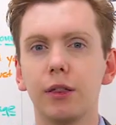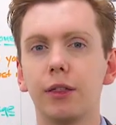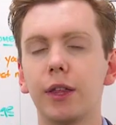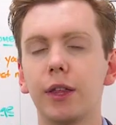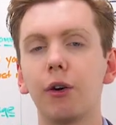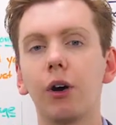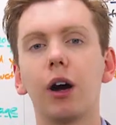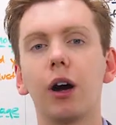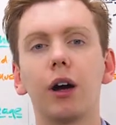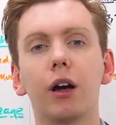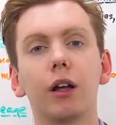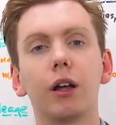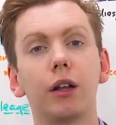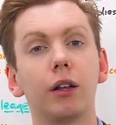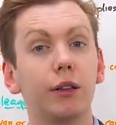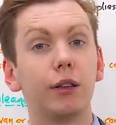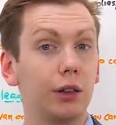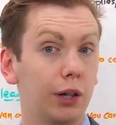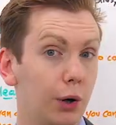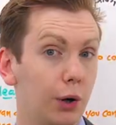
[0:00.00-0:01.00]
There are
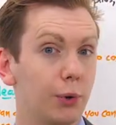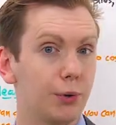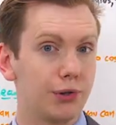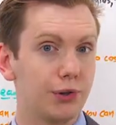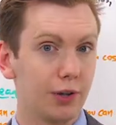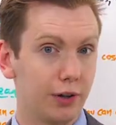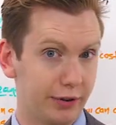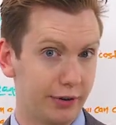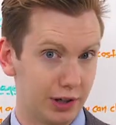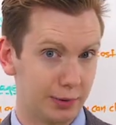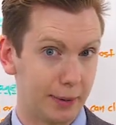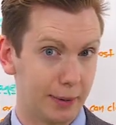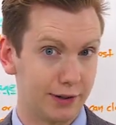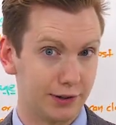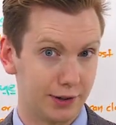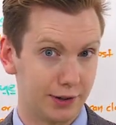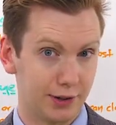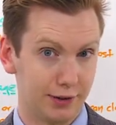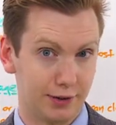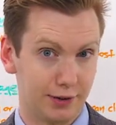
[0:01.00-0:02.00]
loads of
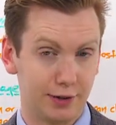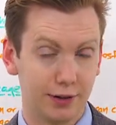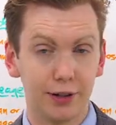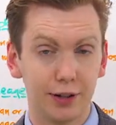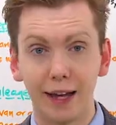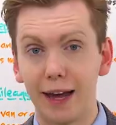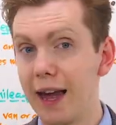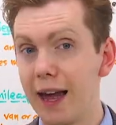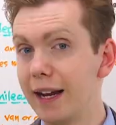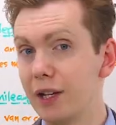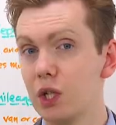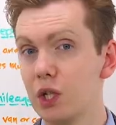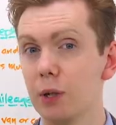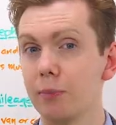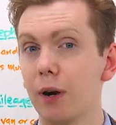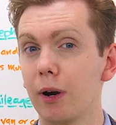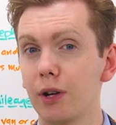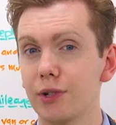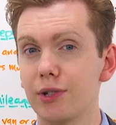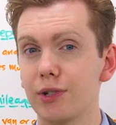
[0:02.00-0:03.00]
expenses that
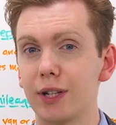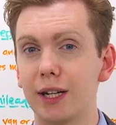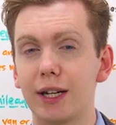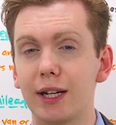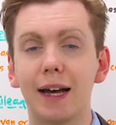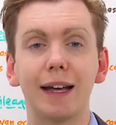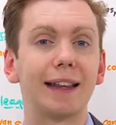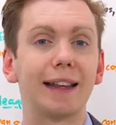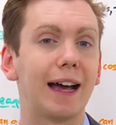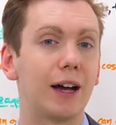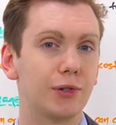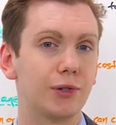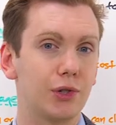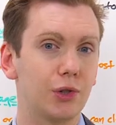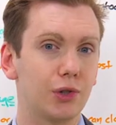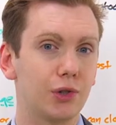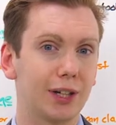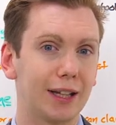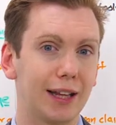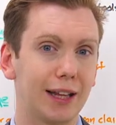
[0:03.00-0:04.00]
HMRC allows
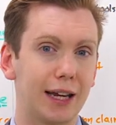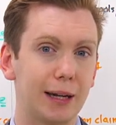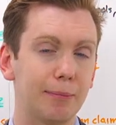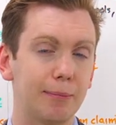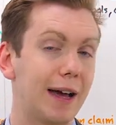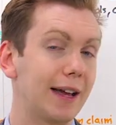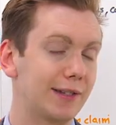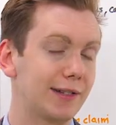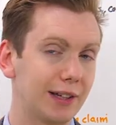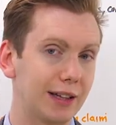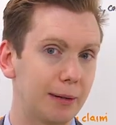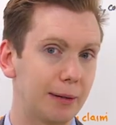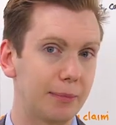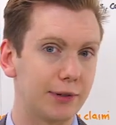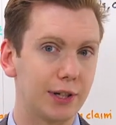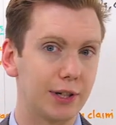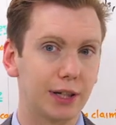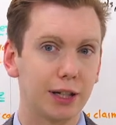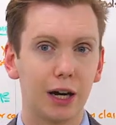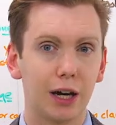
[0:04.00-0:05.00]
you to claim as a
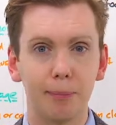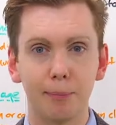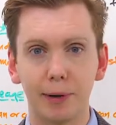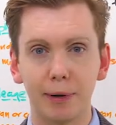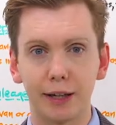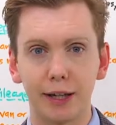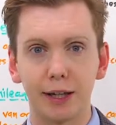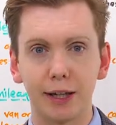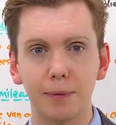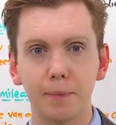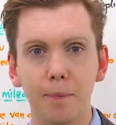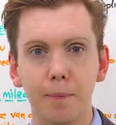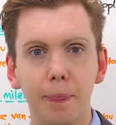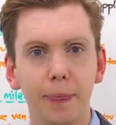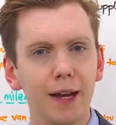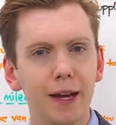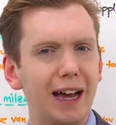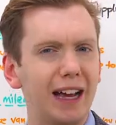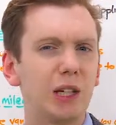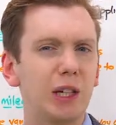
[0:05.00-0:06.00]
limited company.
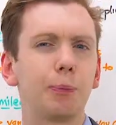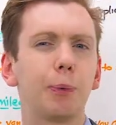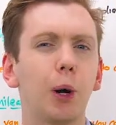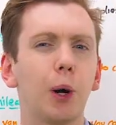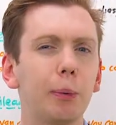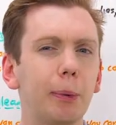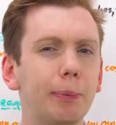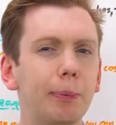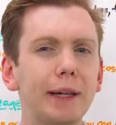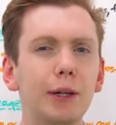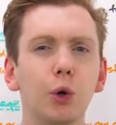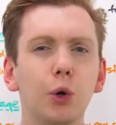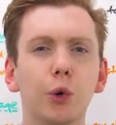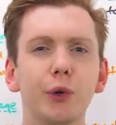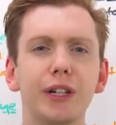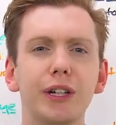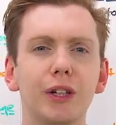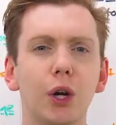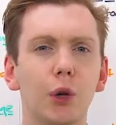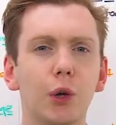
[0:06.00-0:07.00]
And you probably
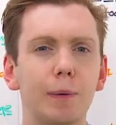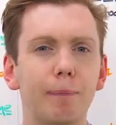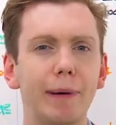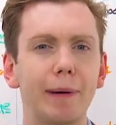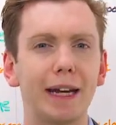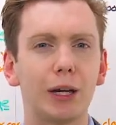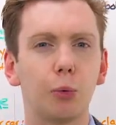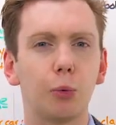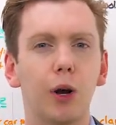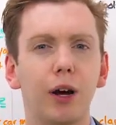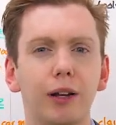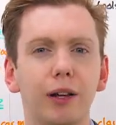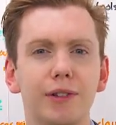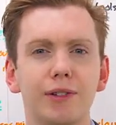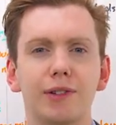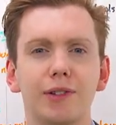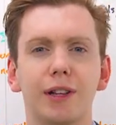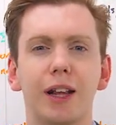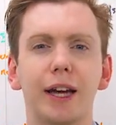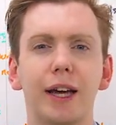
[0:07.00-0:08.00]
already know the big
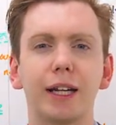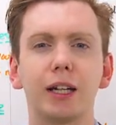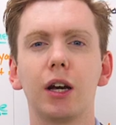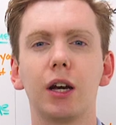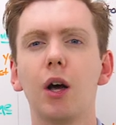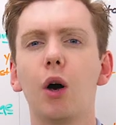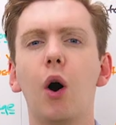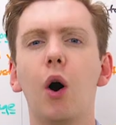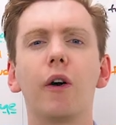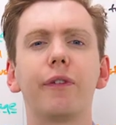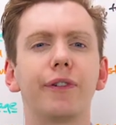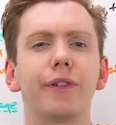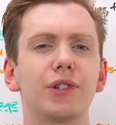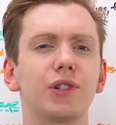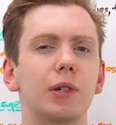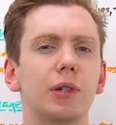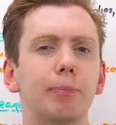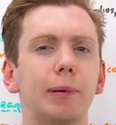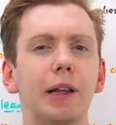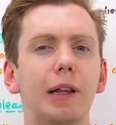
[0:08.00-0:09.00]
ones like office
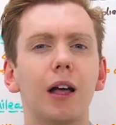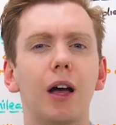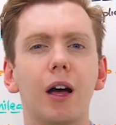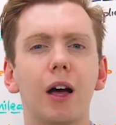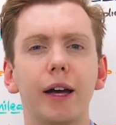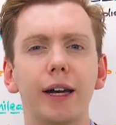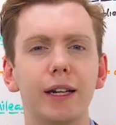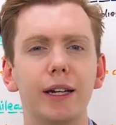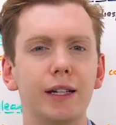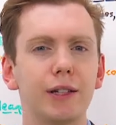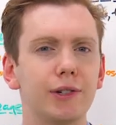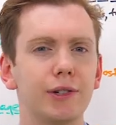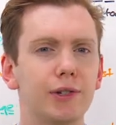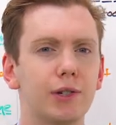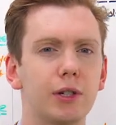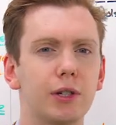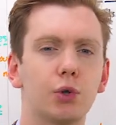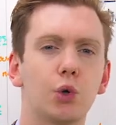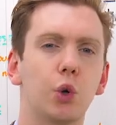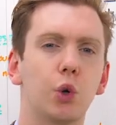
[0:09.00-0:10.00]

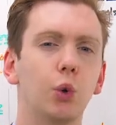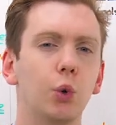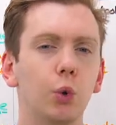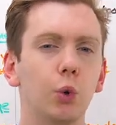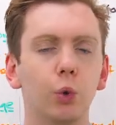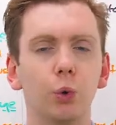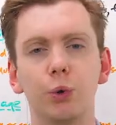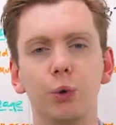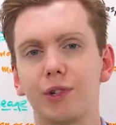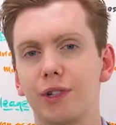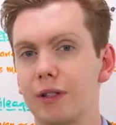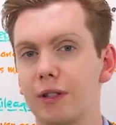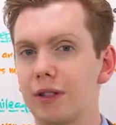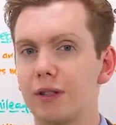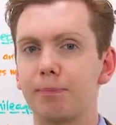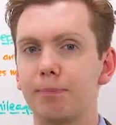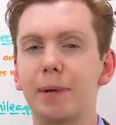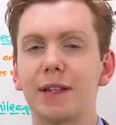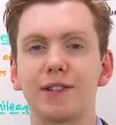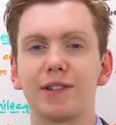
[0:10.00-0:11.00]
supplies, tools,
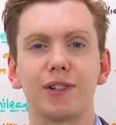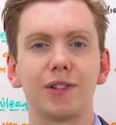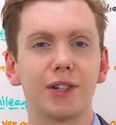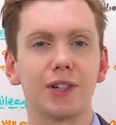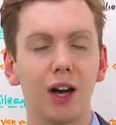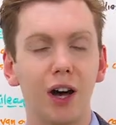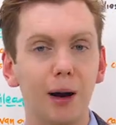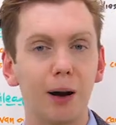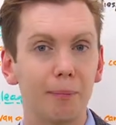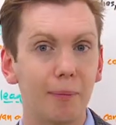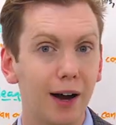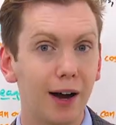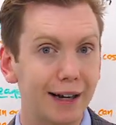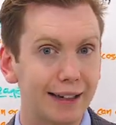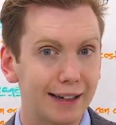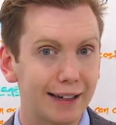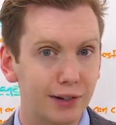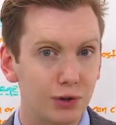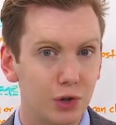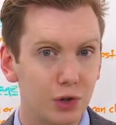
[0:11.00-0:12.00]
and business car
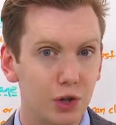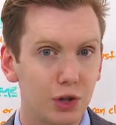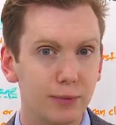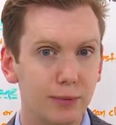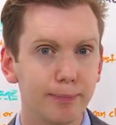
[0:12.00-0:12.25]
mileage.